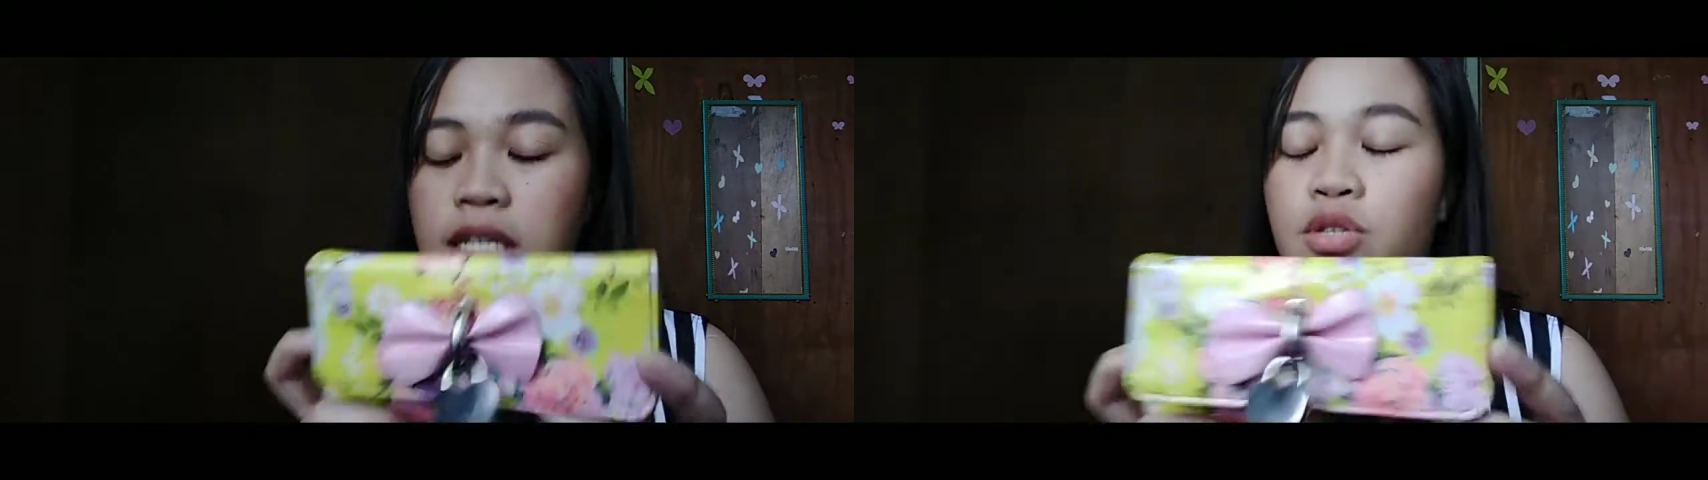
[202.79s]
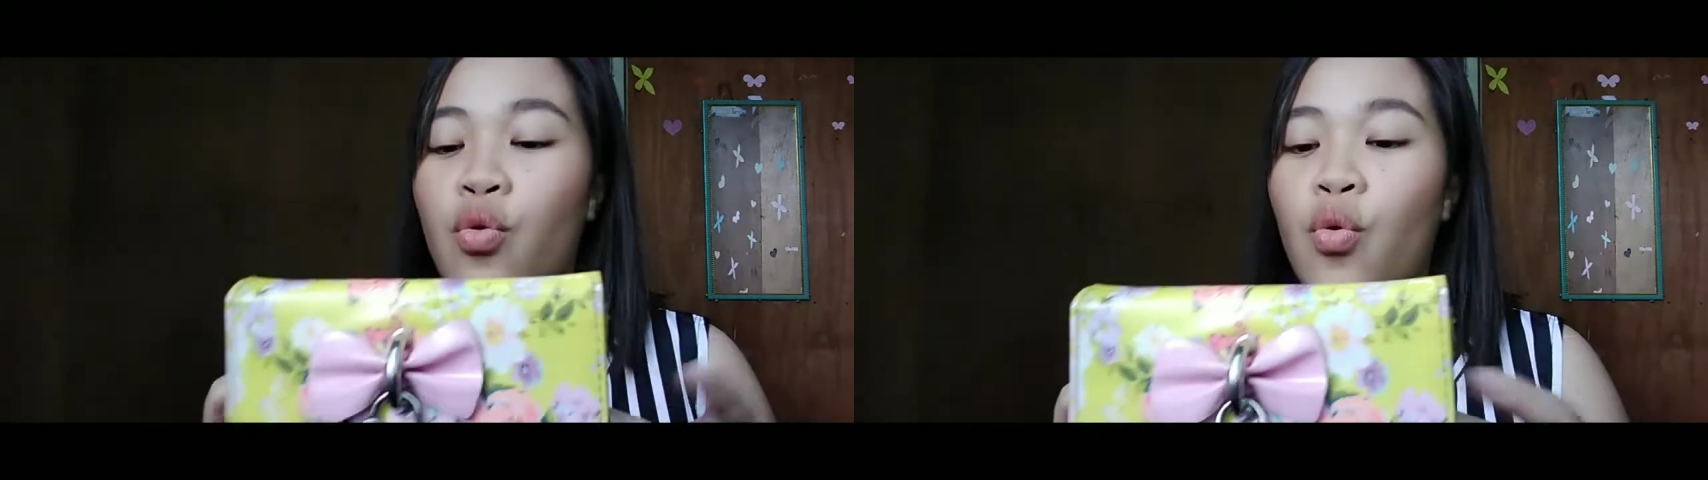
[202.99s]

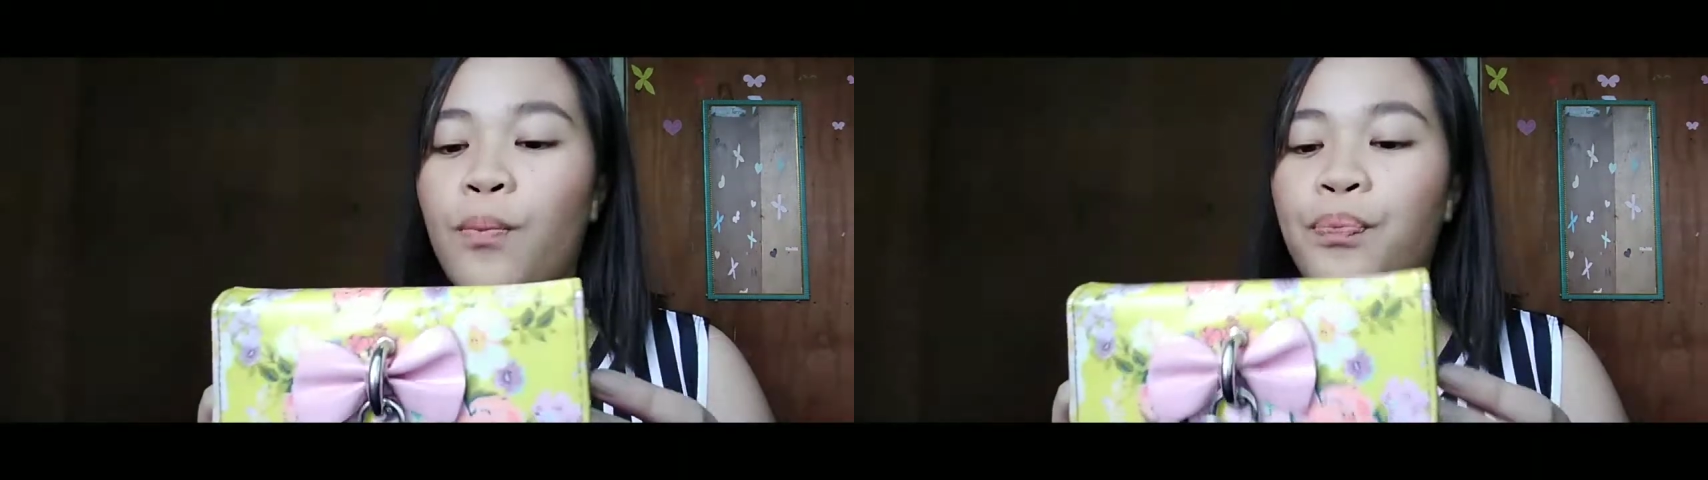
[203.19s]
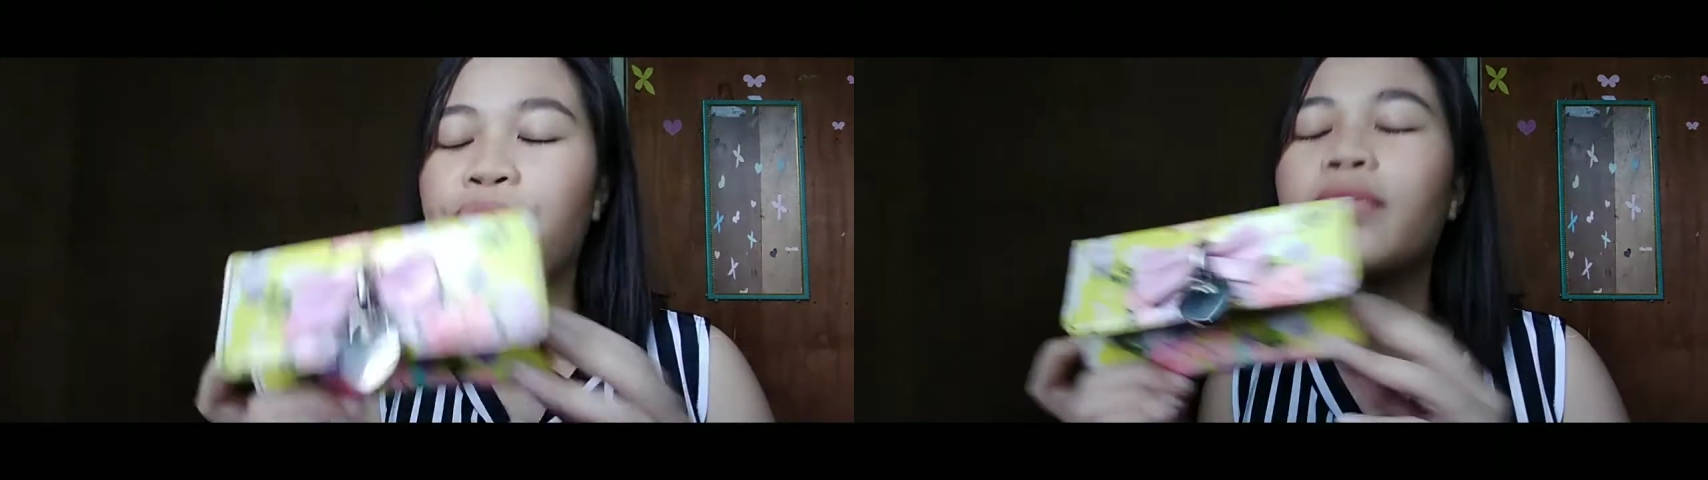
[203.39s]
So
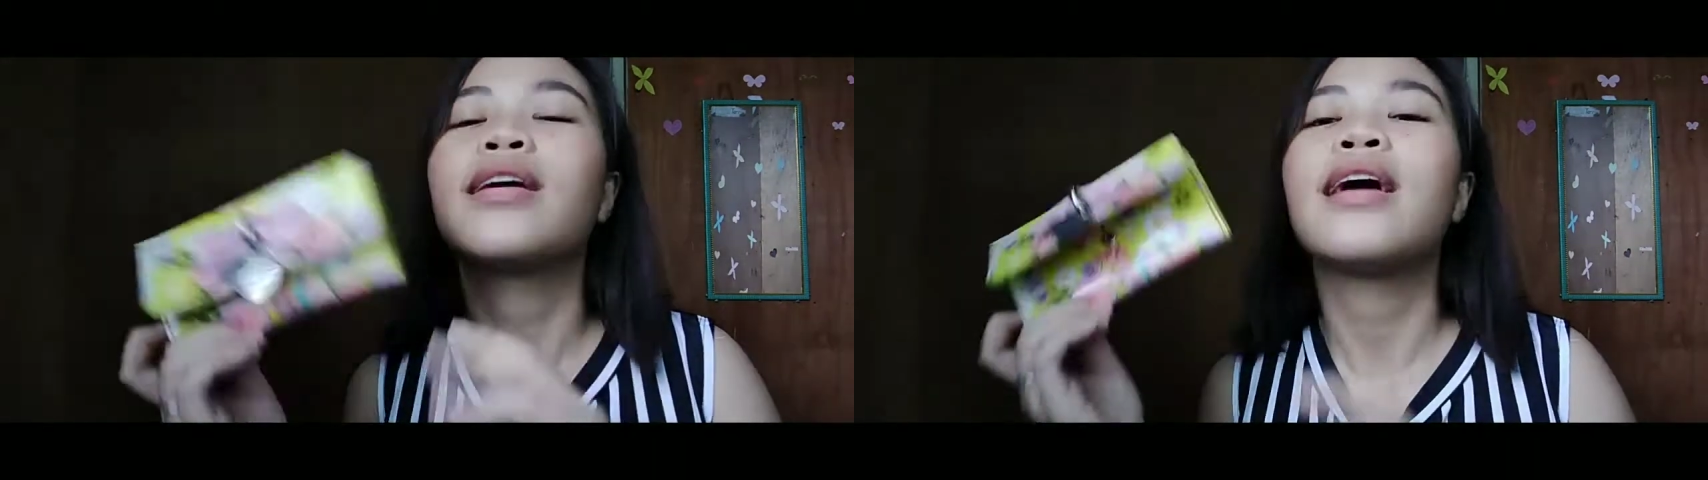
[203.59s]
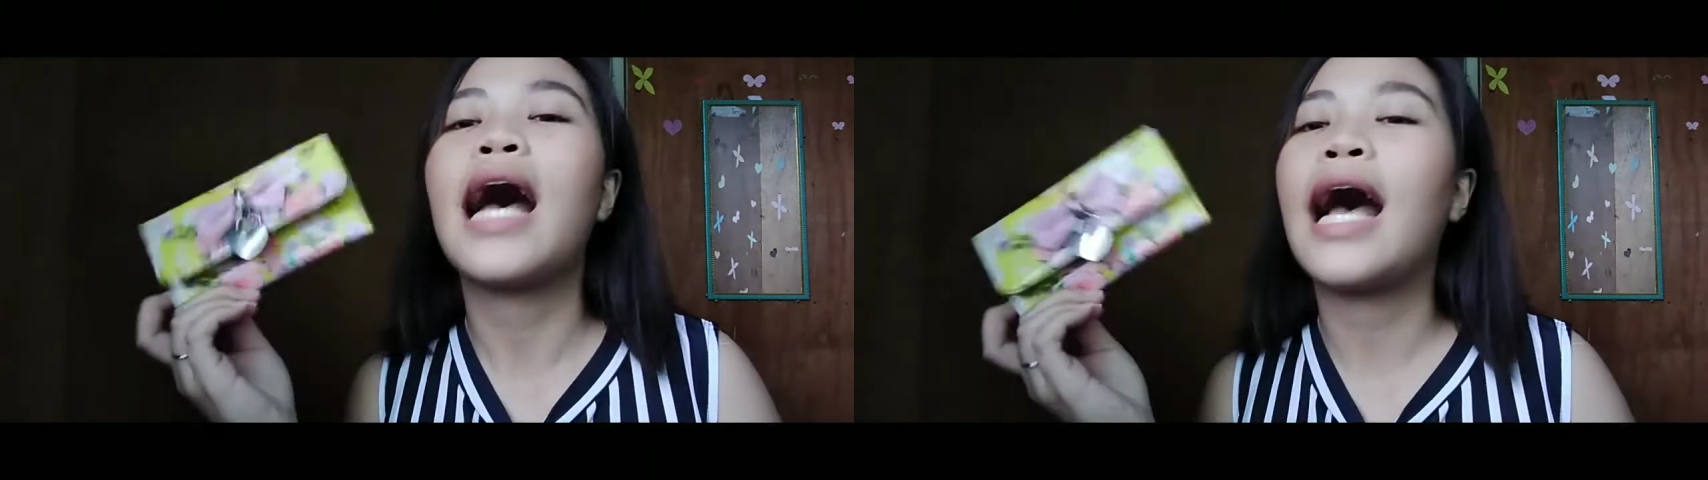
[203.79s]

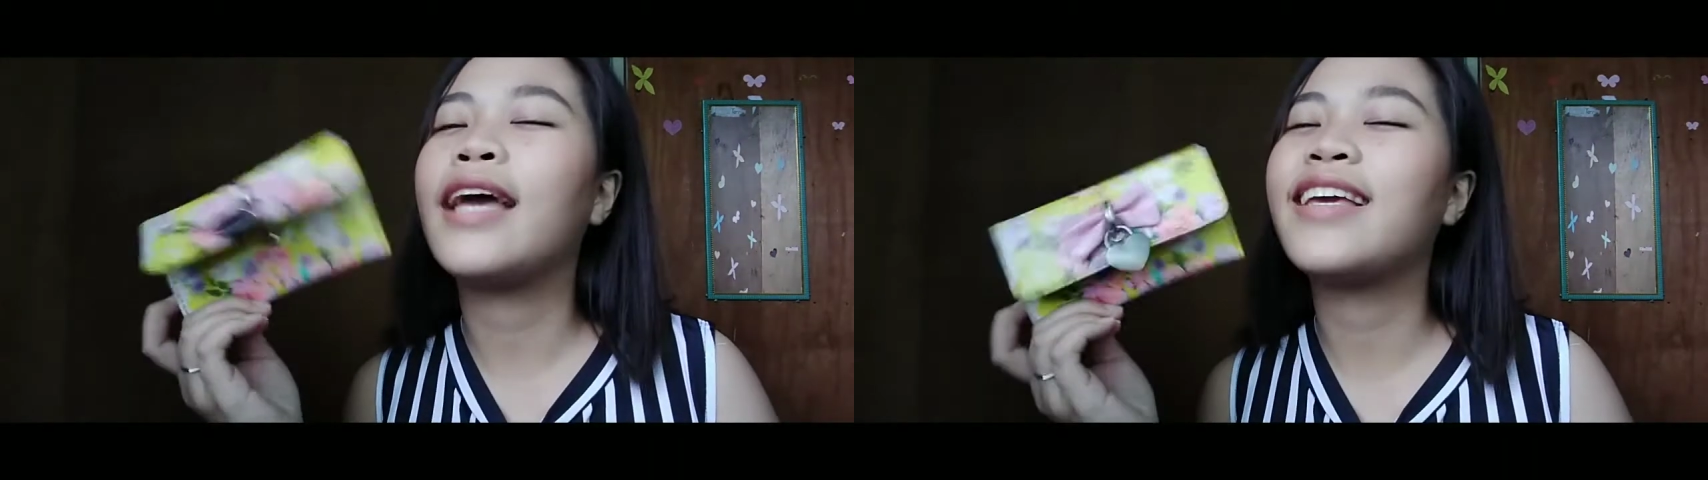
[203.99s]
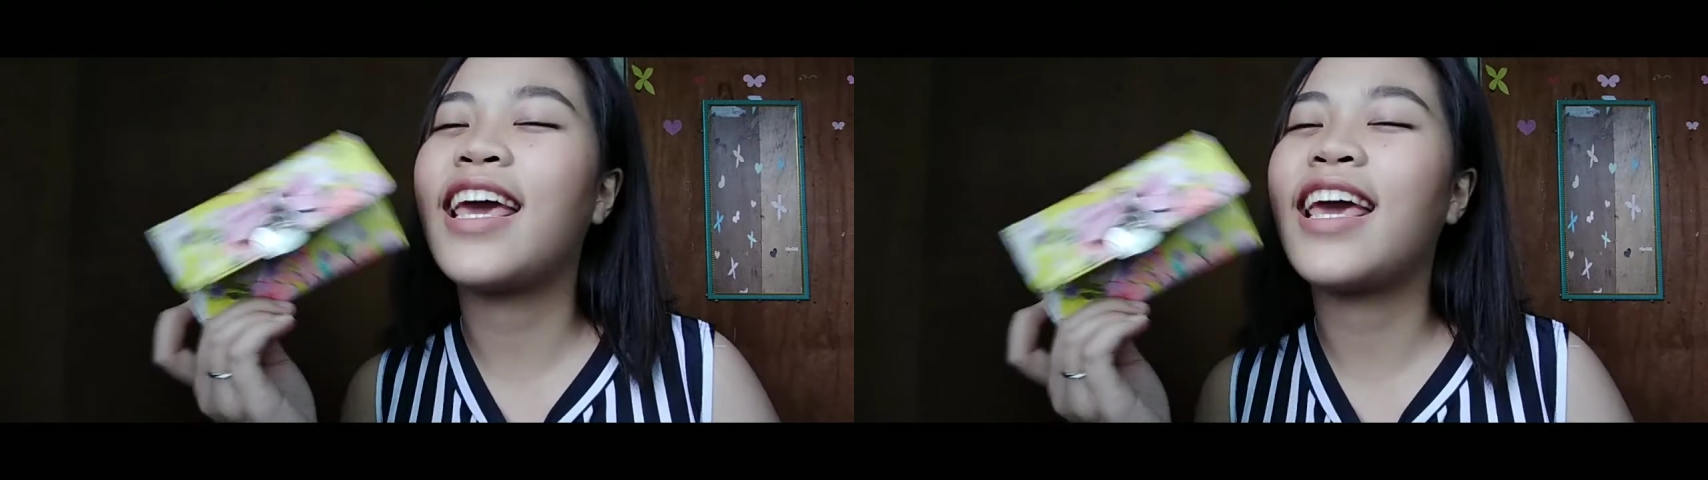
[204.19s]
I